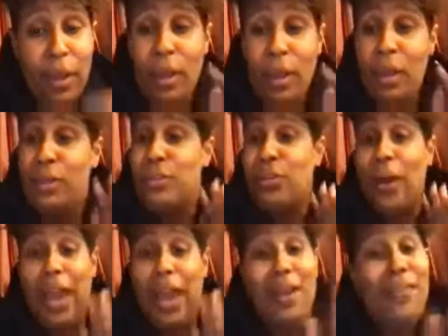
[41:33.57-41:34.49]
So
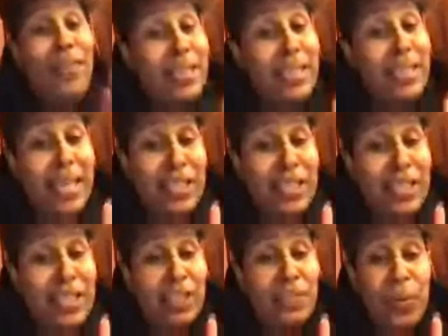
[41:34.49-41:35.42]
everything that she
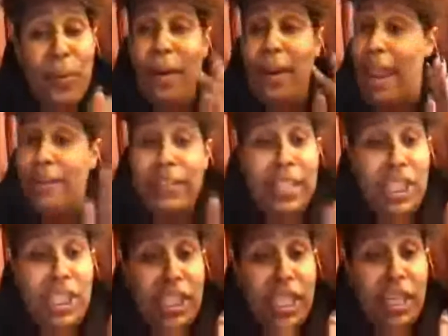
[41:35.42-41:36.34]
asks for and
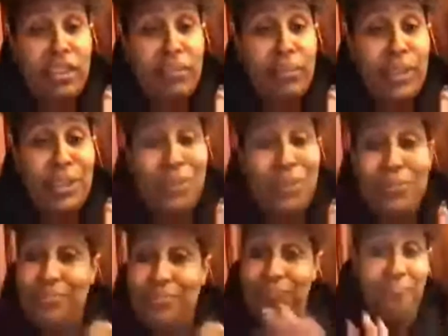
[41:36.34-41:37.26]
everything she tells him to do,